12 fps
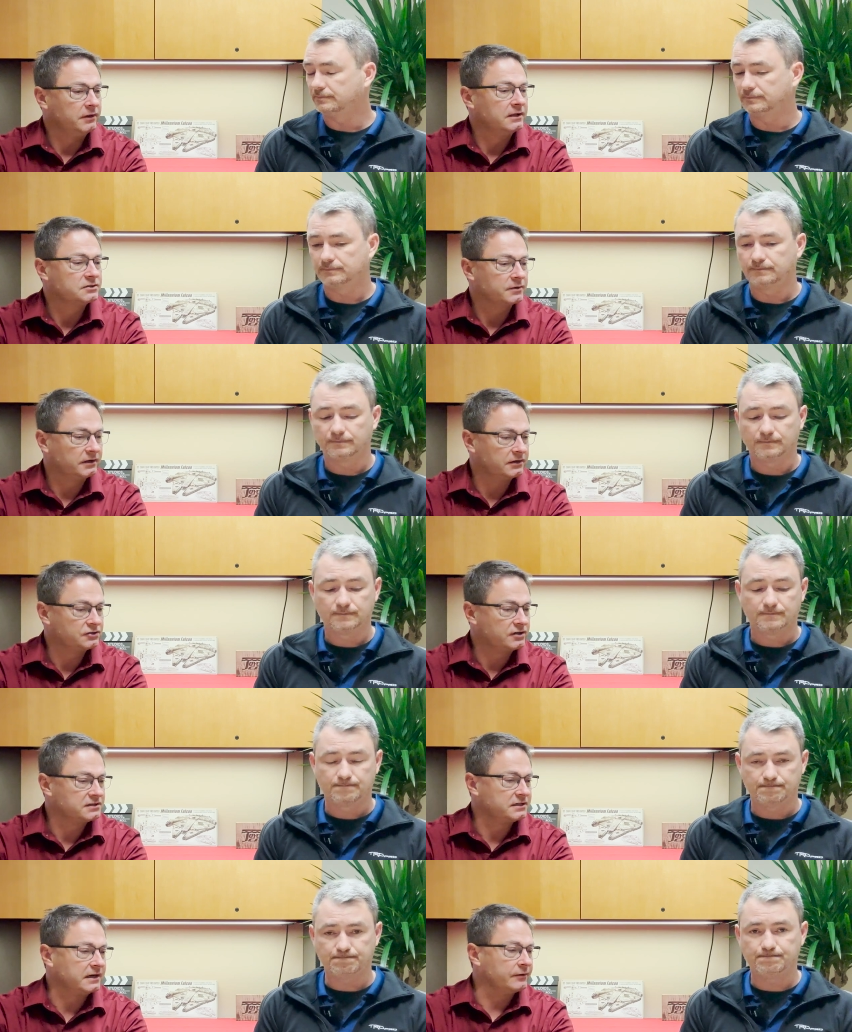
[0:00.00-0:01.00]
Speaker 1: that's real
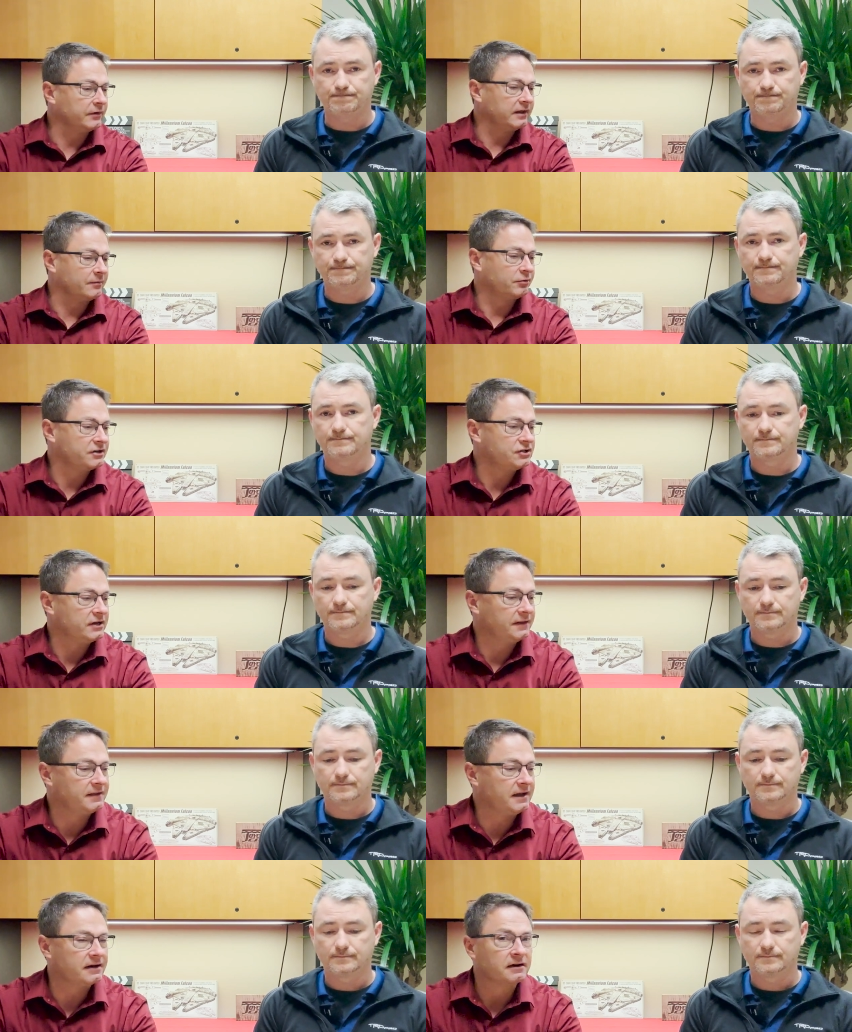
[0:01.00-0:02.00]
interesting. I really appreciate
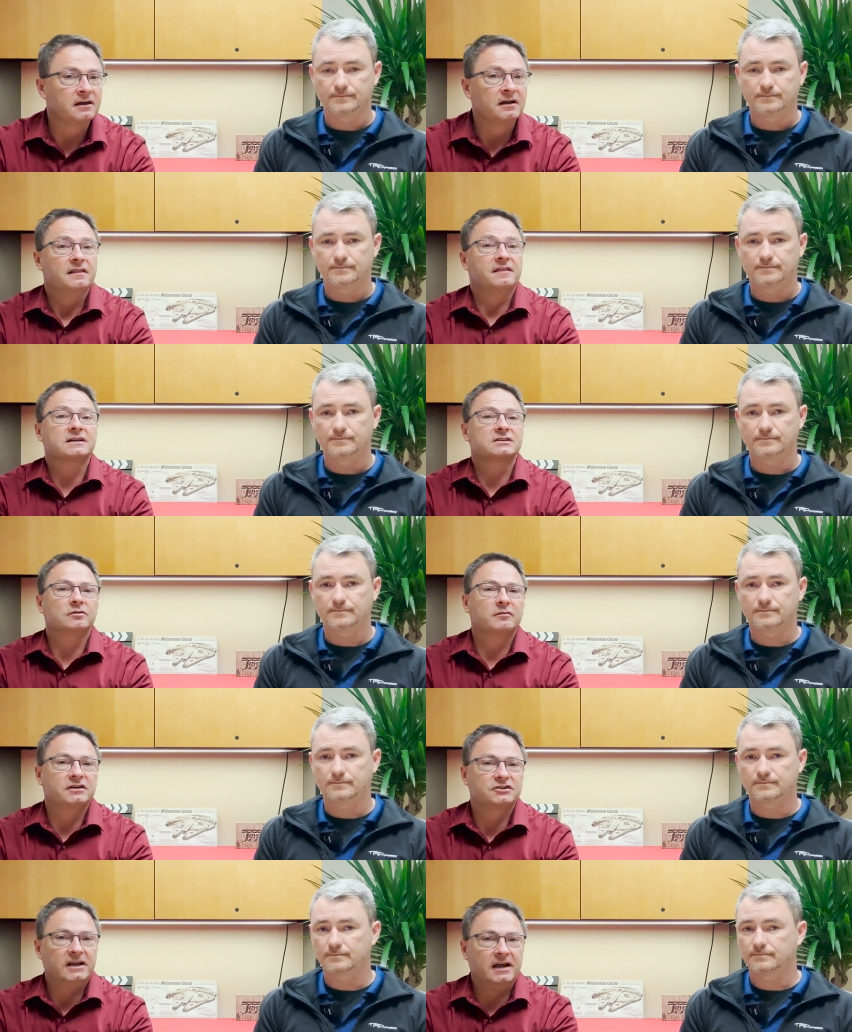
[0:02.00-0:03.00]
that. Thanks so
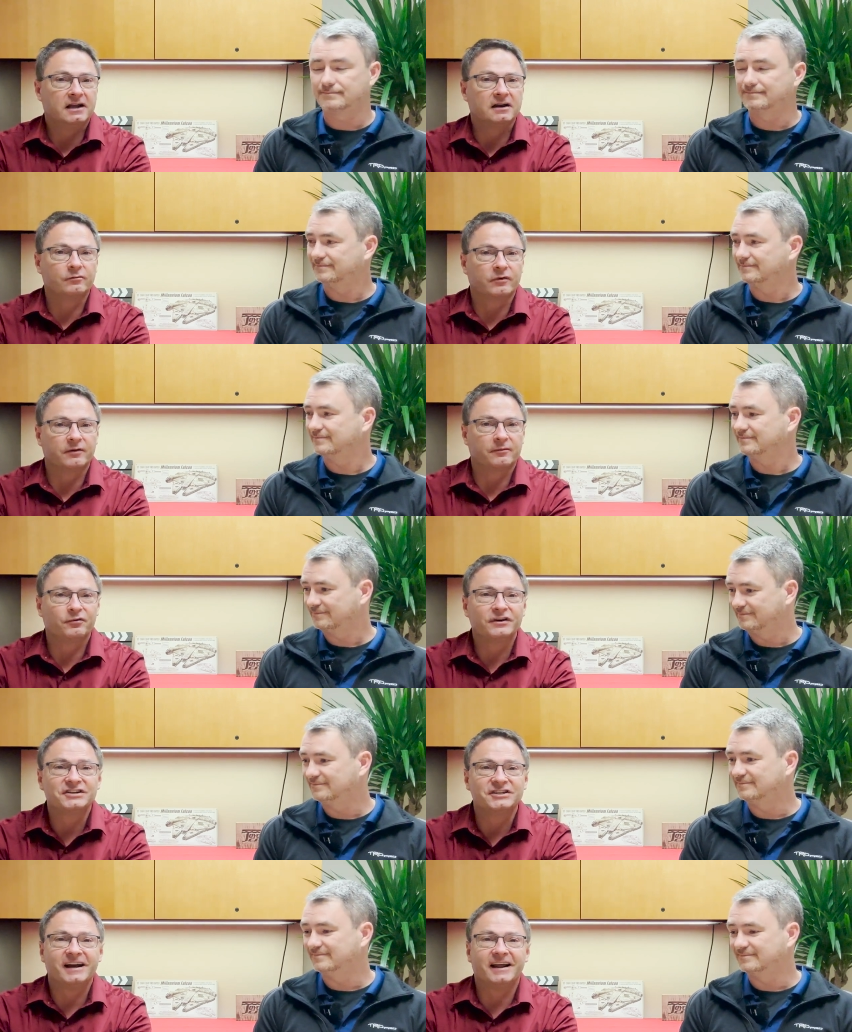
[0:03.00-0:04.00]
much, Adam. We
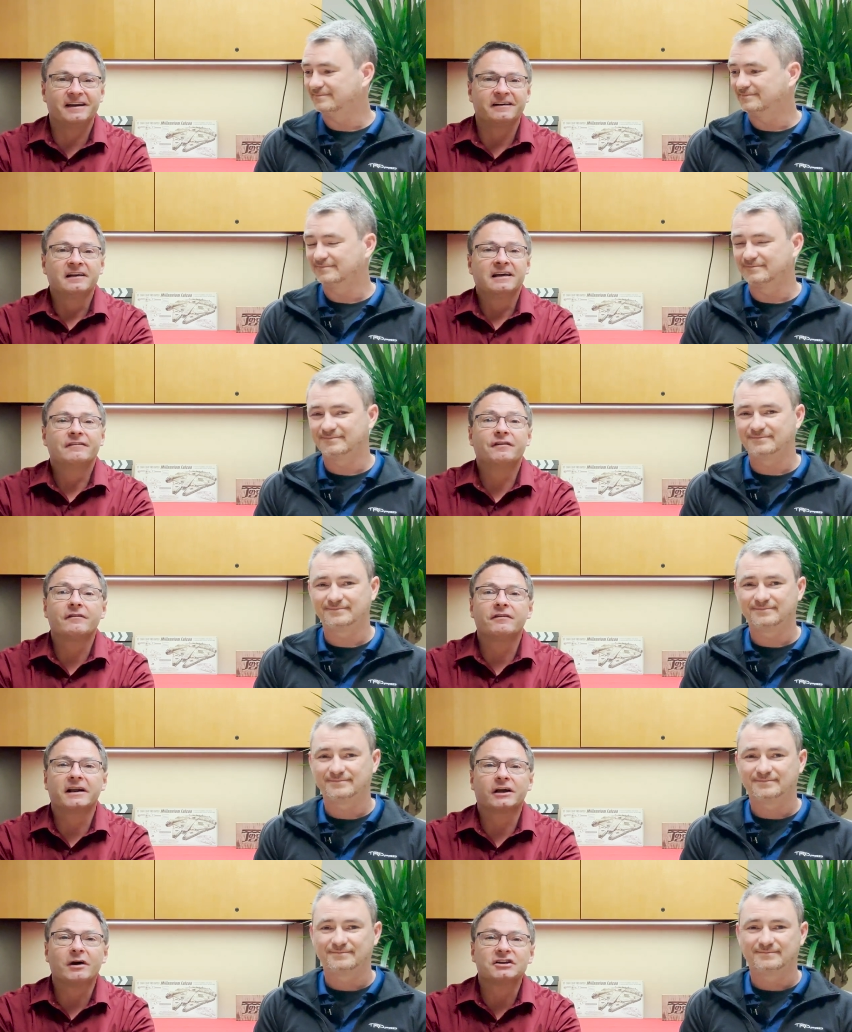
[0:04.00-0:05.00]
appreciate it. If you have
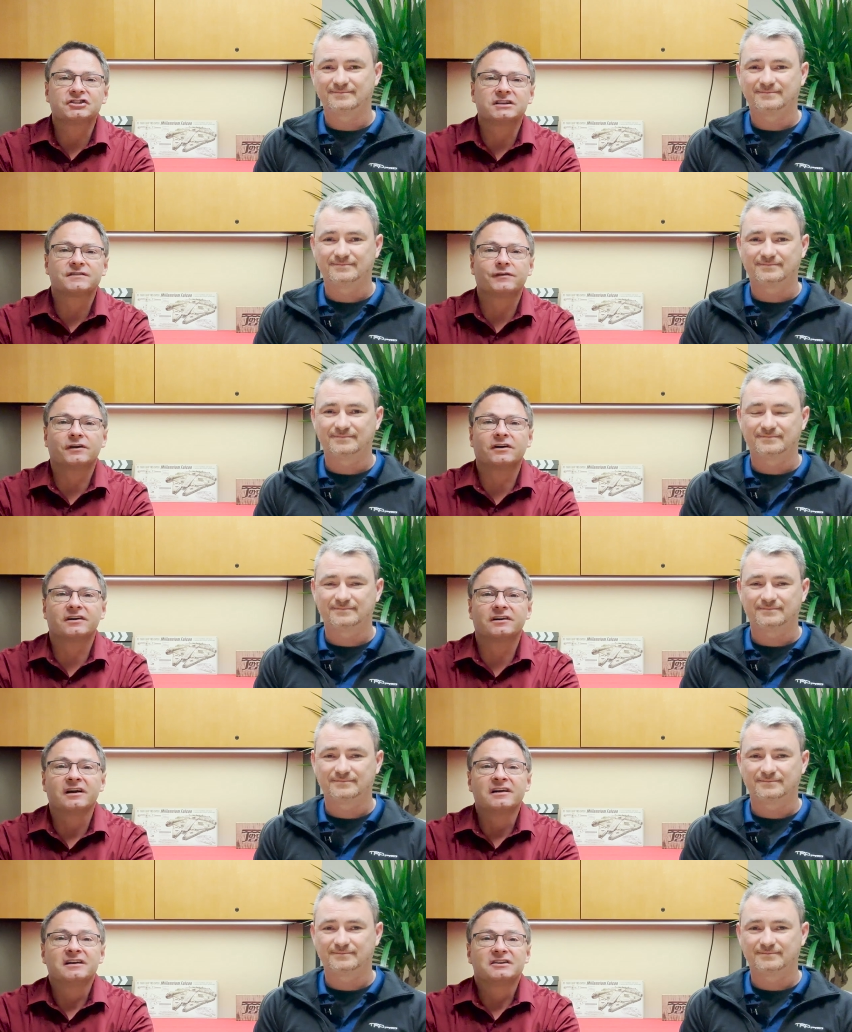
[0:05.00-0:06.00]
any questions for our
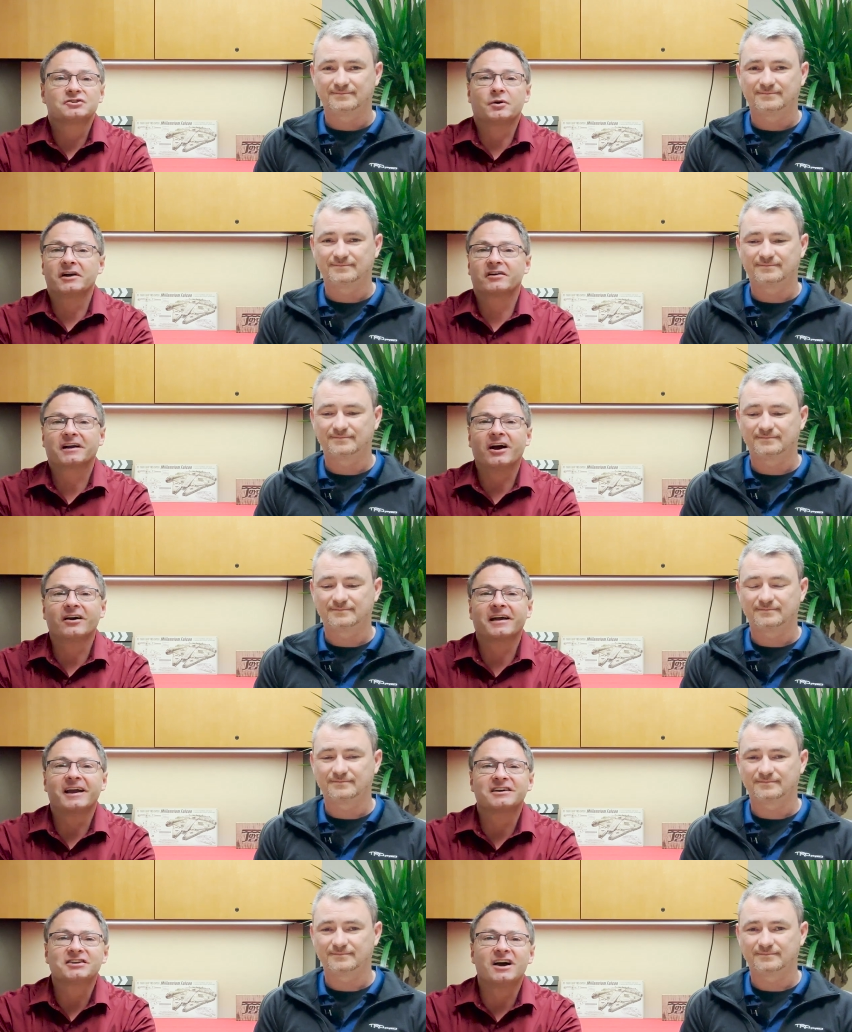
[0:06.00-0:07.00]
Toyota Car
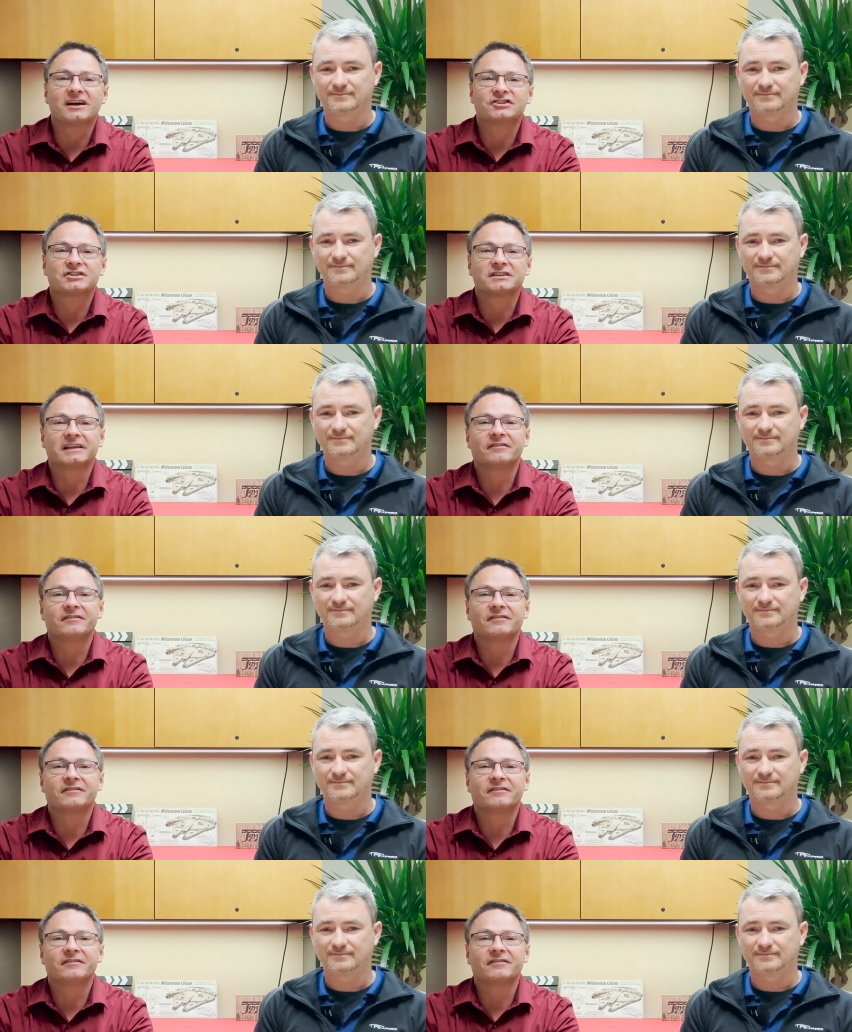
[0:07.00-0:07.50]
Care Talk, just leave